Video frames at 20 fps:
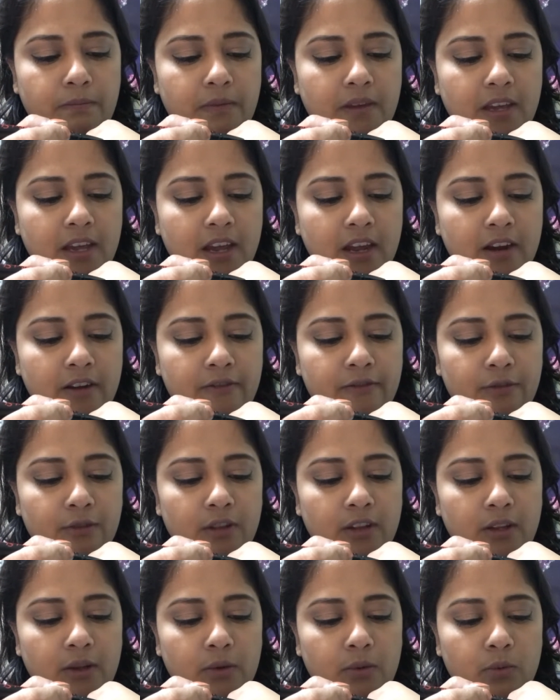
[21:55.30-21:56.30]

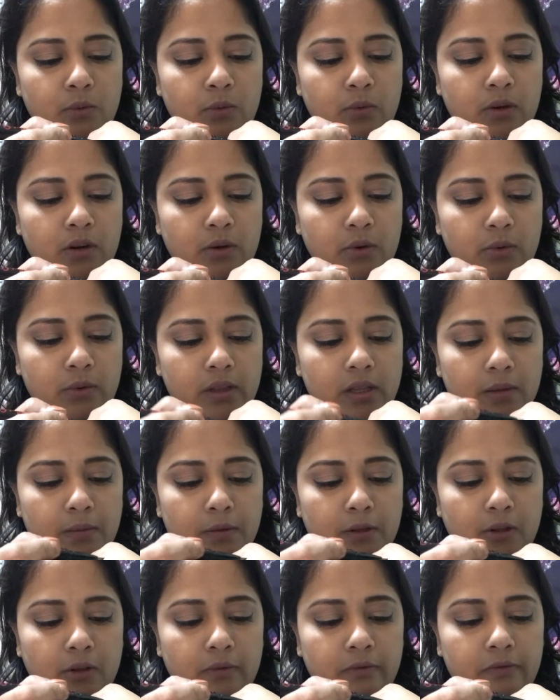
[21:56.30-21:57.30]
carefully work with the
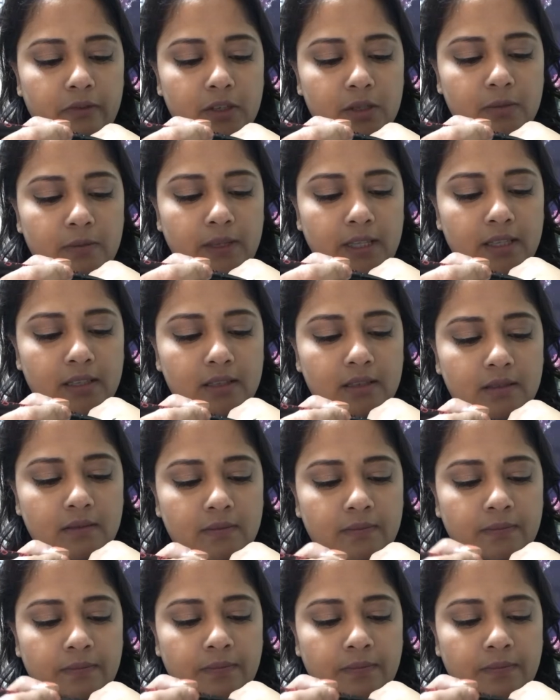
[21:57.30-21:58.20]
blob, which means